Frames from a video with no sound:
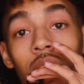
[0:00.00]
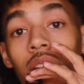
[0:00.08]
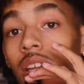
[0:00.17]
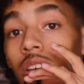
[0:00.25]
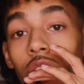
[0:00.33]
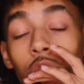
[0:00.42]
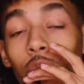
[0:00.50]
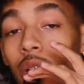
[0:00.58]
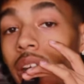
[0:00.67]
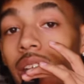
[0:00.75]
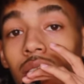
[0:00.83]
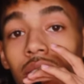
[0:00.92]
It
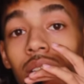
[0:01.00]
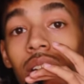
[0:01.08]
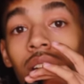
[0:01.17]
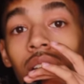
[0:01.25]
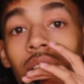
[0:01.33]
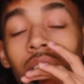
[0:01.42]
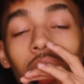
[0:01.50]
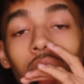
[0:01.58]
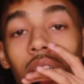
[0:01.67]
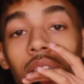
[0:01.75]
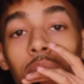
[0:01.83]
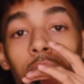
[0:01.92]
degraded
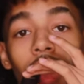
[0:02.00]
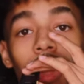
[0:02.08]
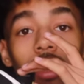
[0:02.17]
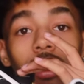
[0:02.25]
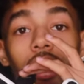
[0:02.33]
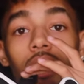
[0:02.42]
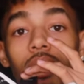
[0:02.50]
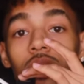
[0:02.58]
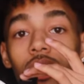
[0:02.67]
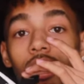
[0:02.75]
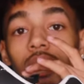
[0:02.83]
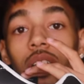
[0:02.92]
in my like
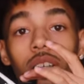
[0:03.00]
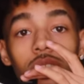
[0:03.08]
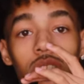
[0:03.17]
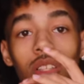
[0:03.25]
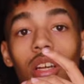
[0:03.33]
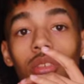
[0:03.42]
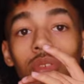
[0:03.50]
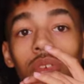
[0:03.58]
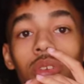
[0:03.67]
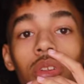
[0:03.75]
collection level.